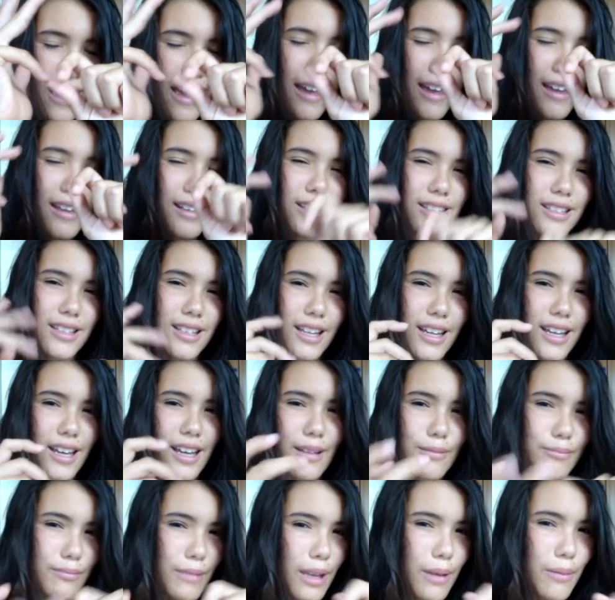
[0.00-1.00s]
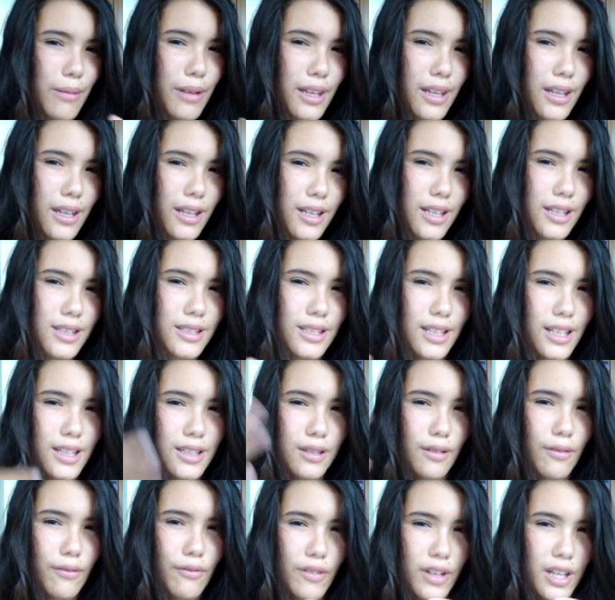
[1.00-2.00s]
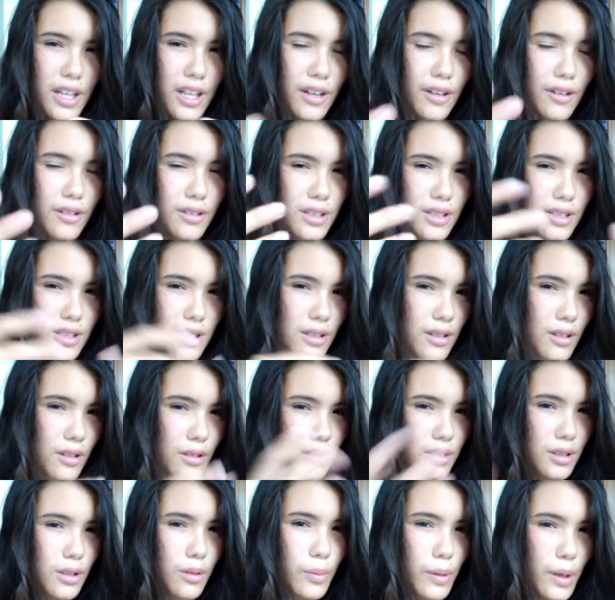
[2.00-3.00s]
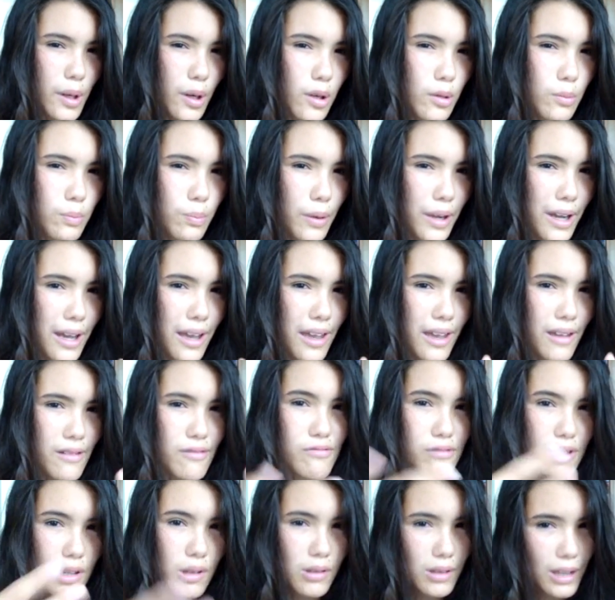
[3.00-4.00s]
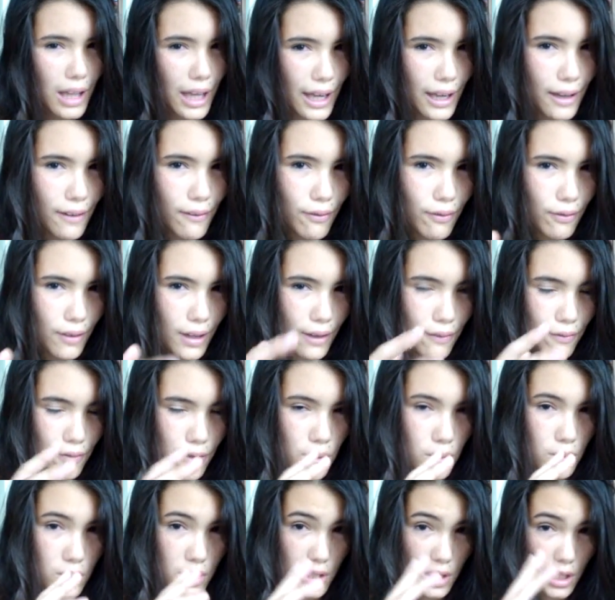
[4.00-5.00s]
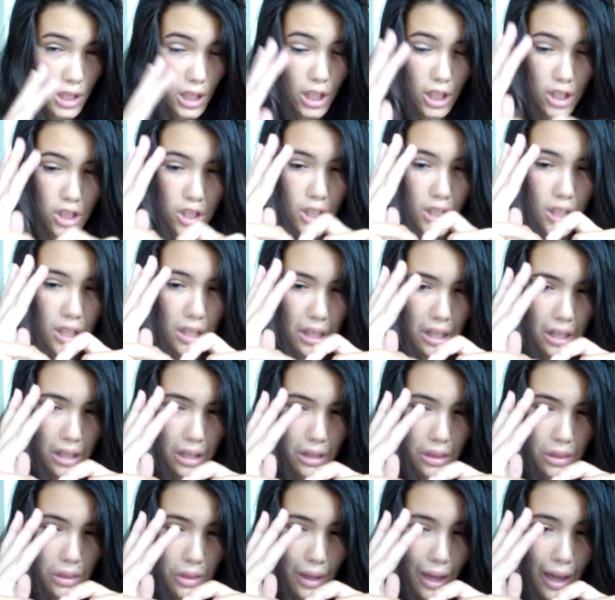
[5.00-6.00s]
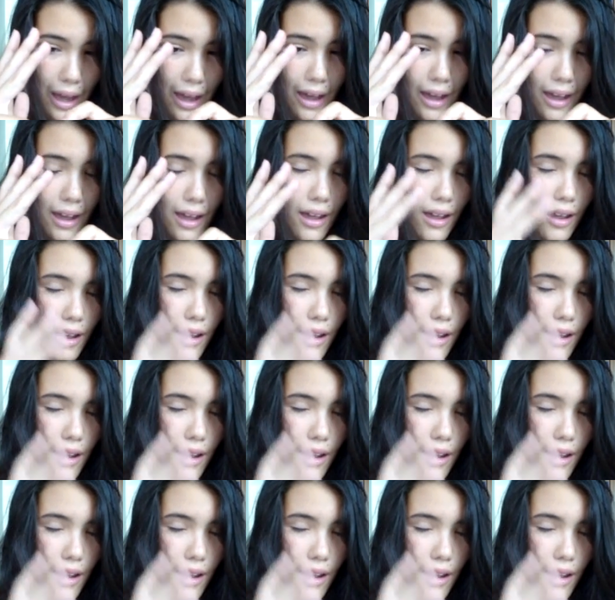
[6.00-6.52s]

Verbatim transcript: and maybe because it's on video it doesn't look so weird but in real life if you touch it like that